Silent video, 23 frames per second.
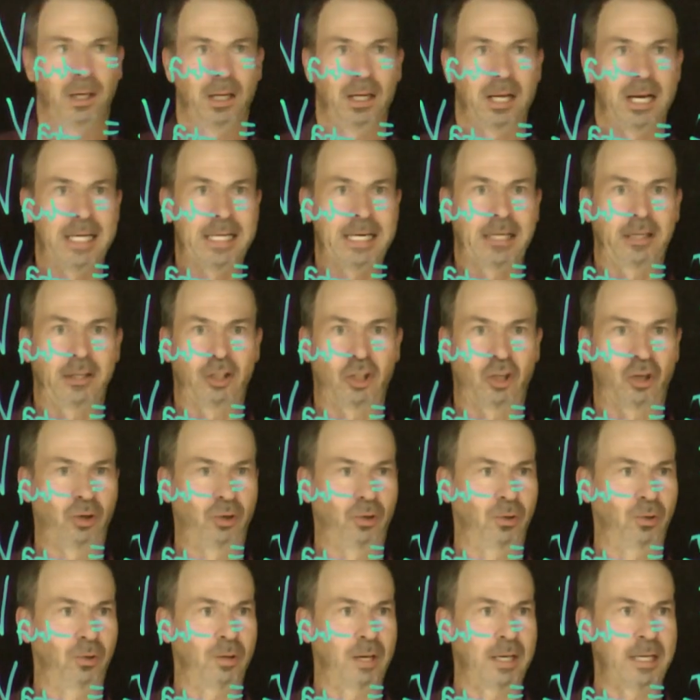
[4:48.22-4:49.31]
I need a
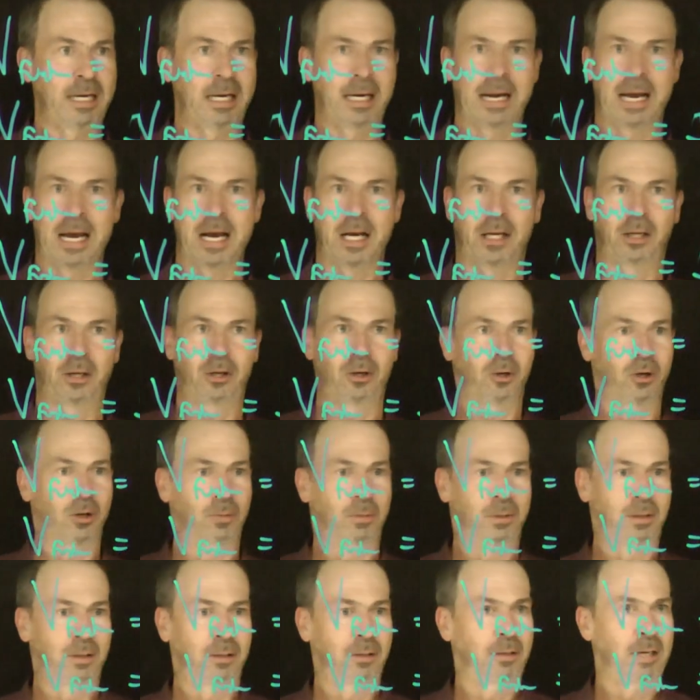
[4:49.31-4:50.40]
2, I need an r
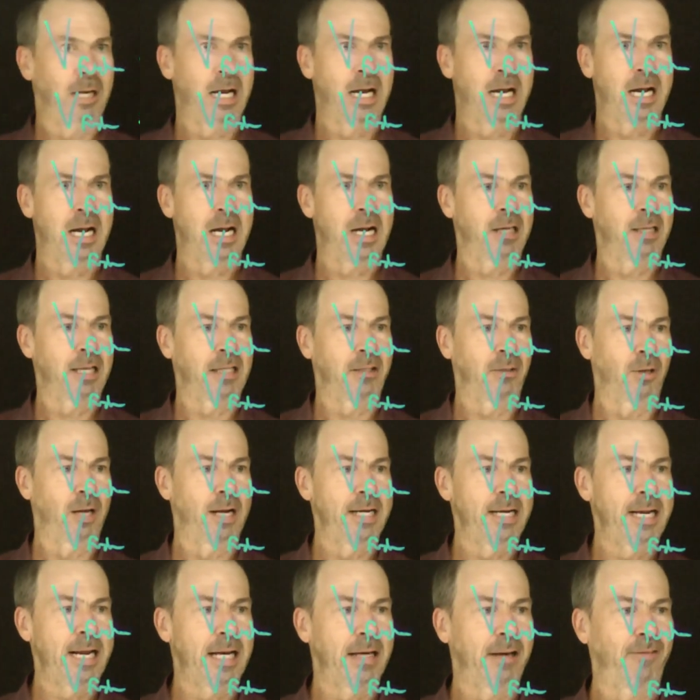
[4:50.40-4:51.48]
cubed. That's all I
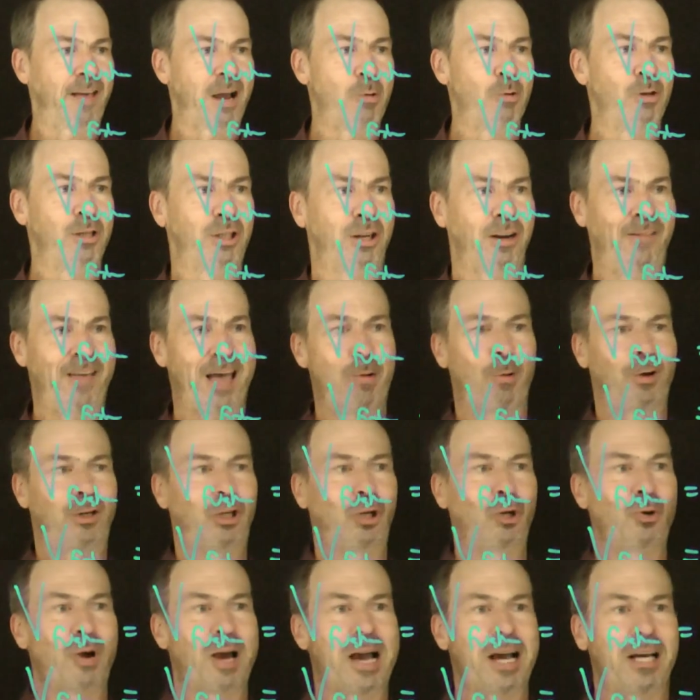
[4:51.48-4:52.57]
need. If that were
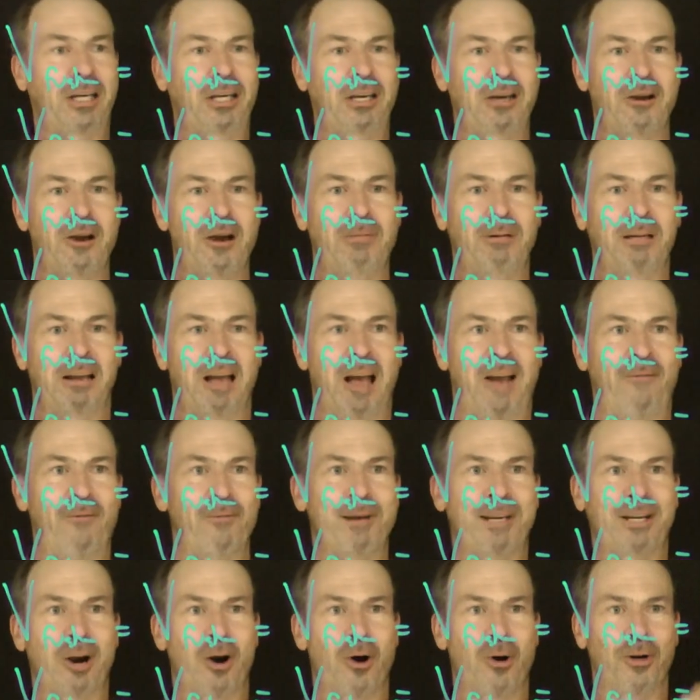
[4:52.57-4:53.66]
2r cubed, life would
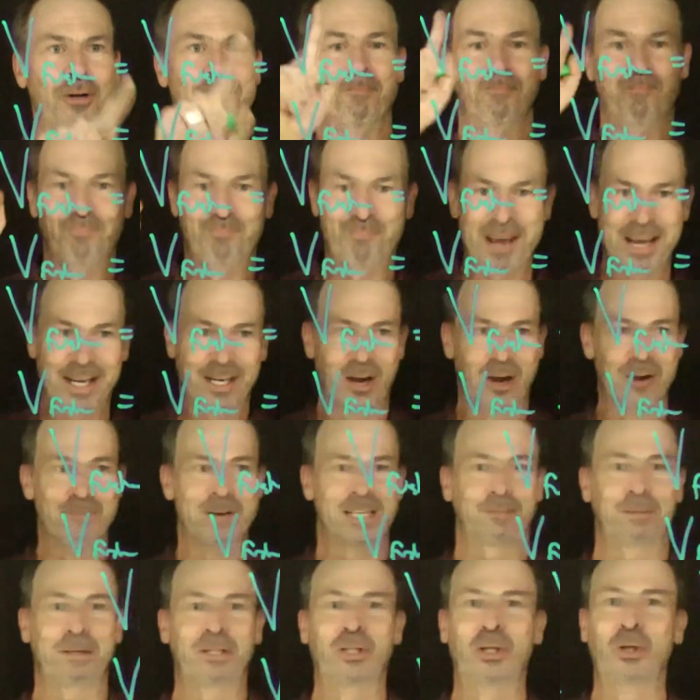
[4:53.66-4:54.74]
be golden. Bingo, it
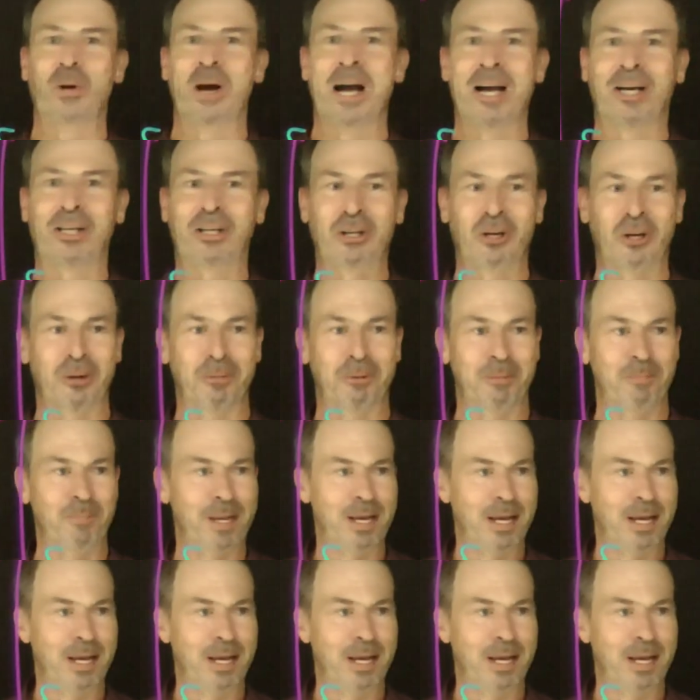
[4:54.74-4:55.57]
must be 2r cubed.